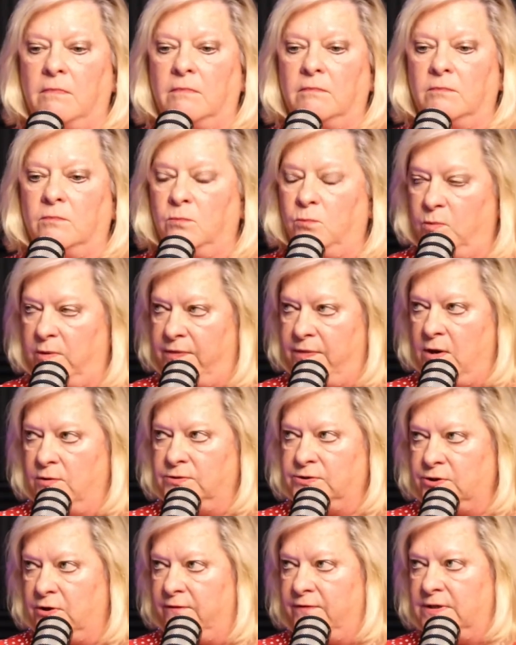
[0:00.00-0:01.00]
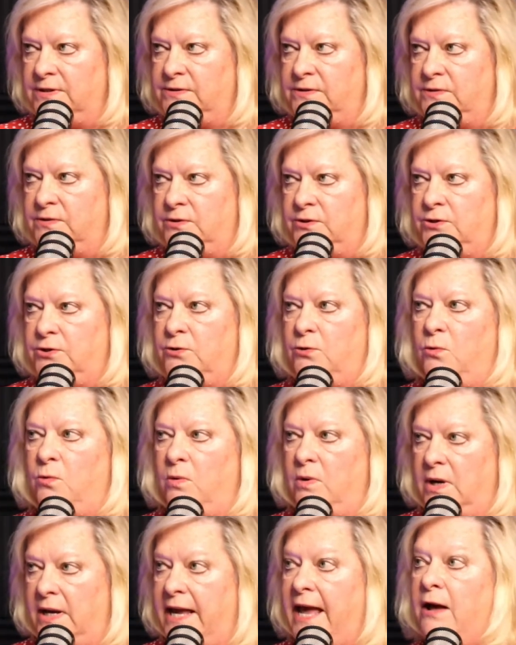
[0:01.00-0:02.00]
with no service to
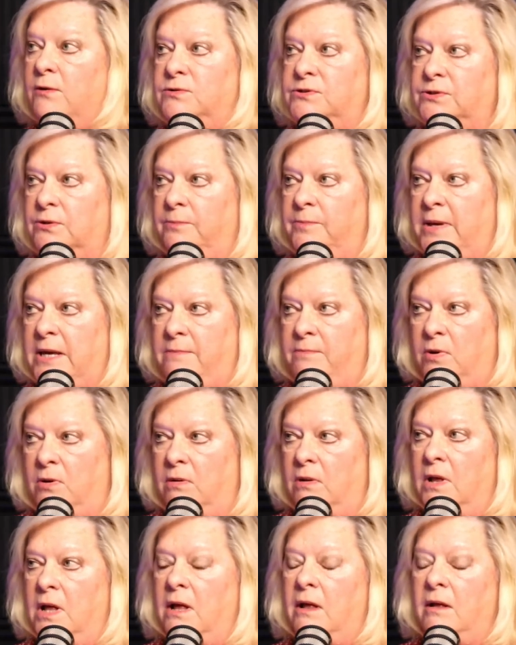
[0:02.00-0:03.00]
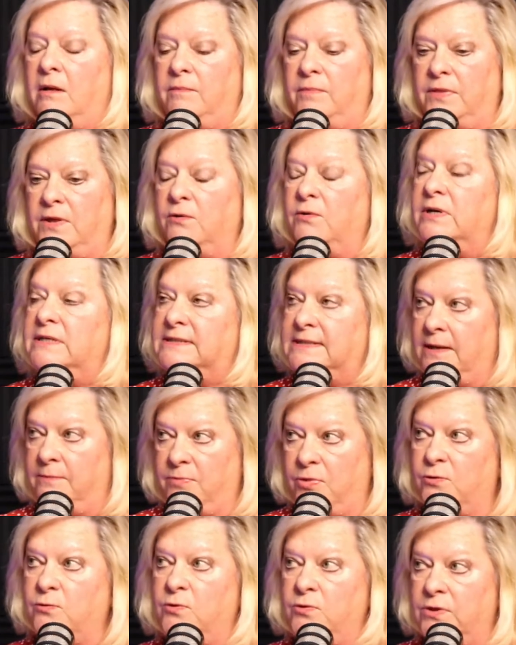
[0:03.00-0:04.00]
counsel people. There is some
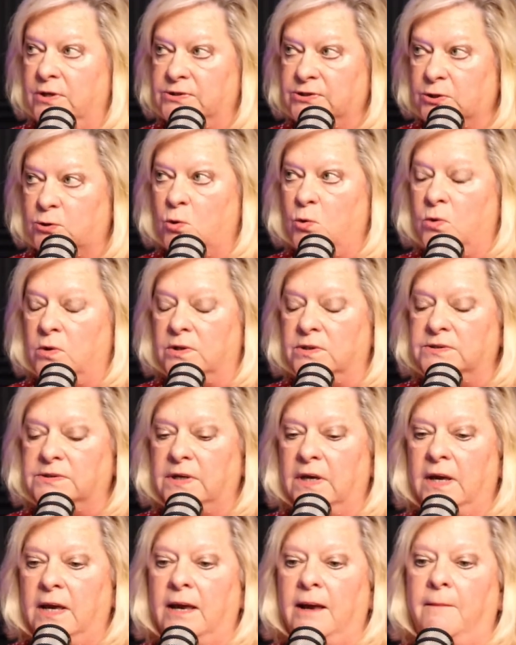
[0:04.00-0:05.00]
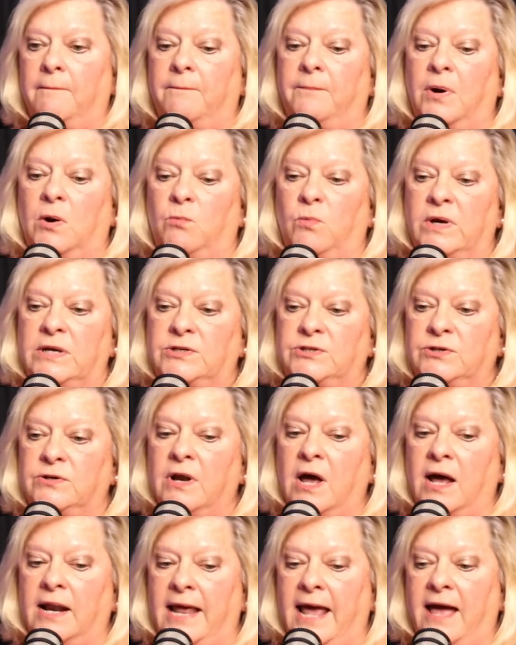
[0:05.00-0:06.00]
through the schools, but we do
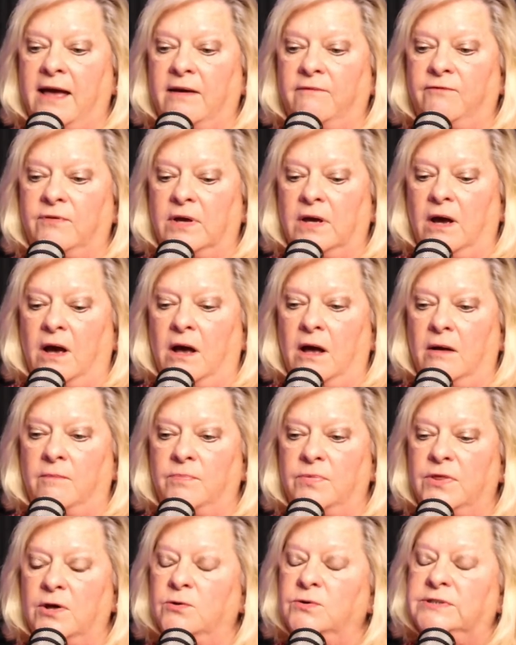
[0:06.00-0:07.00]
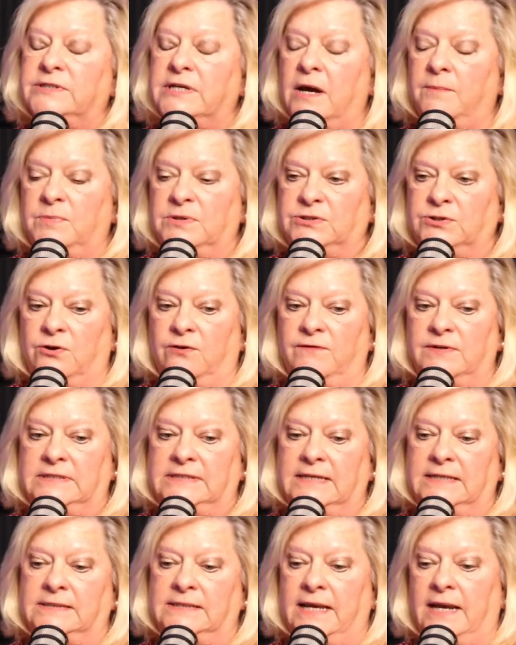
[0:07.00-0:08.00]
not have those type of
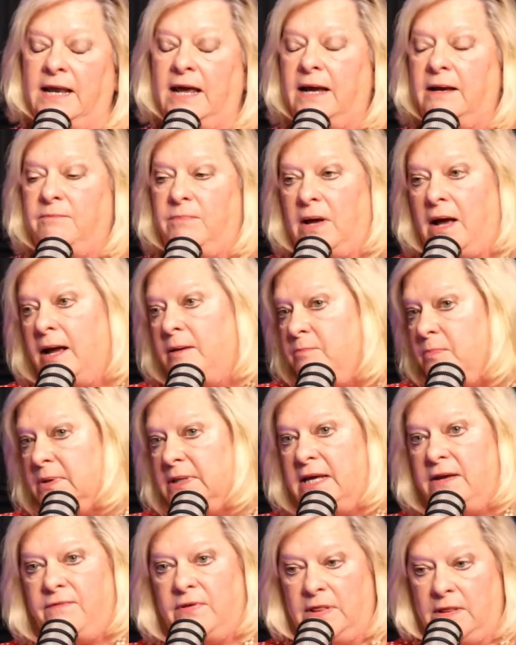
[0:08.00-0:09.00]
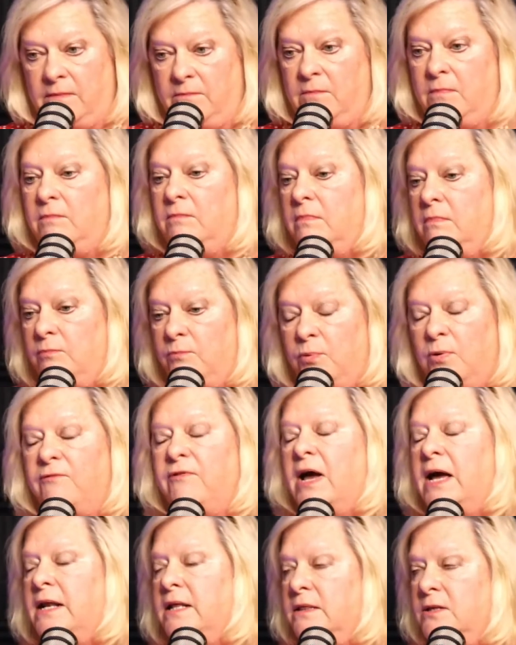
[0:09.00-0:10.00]
services, and I believe in
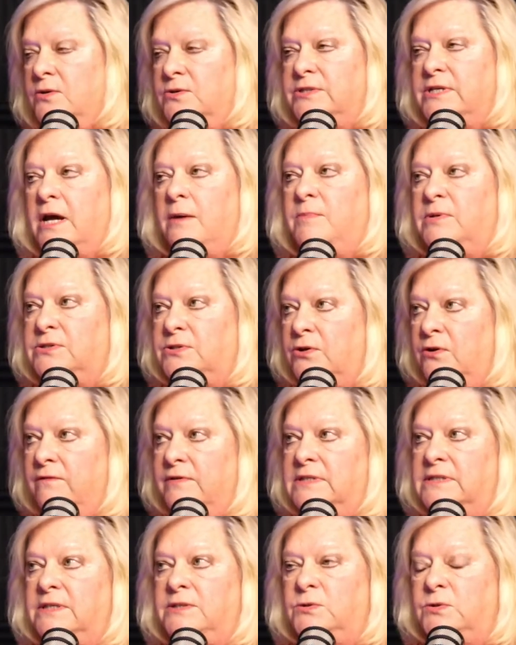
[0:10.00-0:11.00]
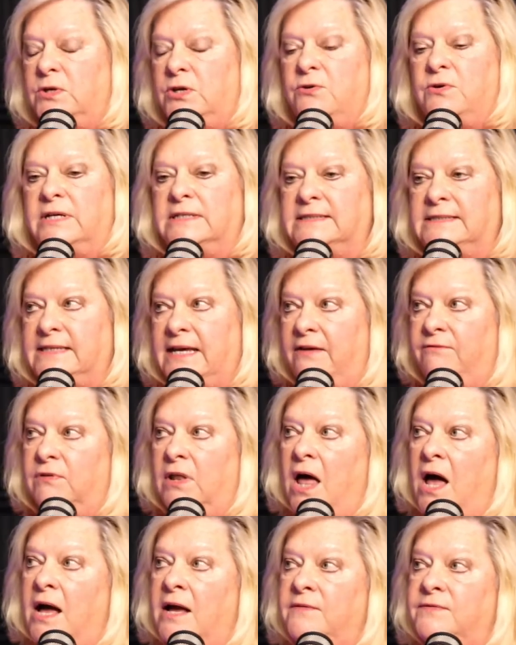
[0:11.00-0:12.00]
providing those type of services. You can save
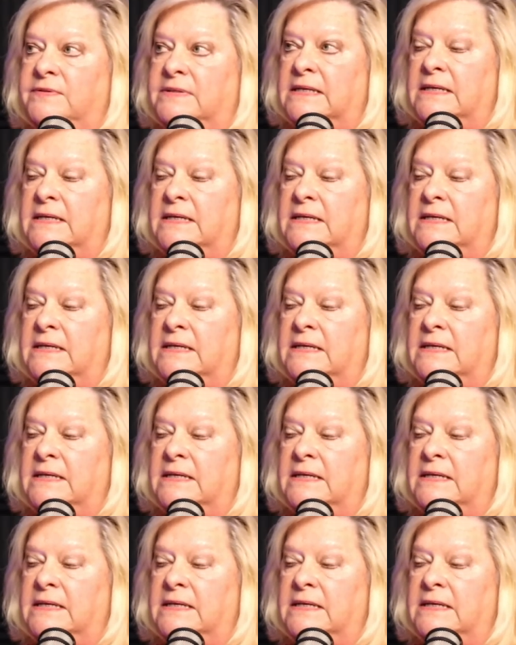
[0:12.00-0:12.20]
lives,